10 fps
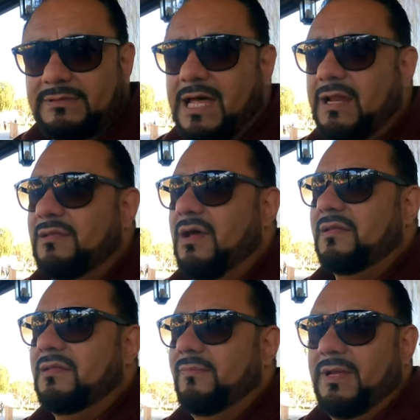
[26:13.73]
That is
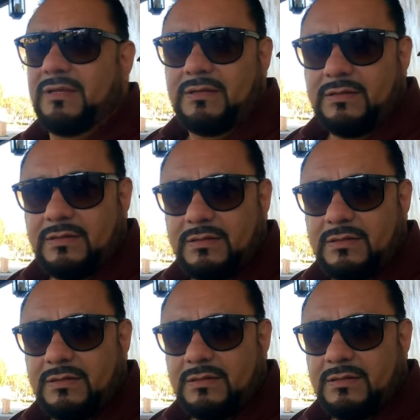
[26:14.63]
awesome, man.
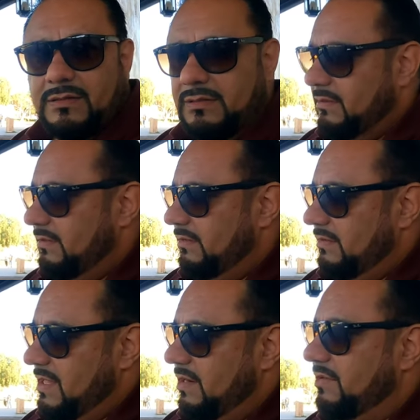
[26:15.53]

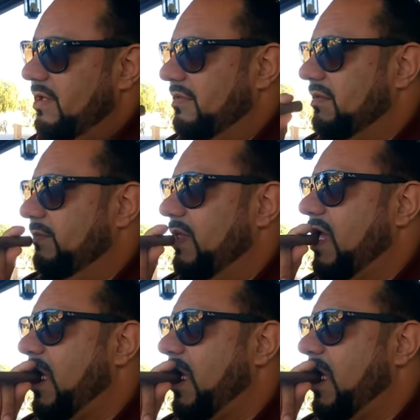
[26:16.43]
That is awesome.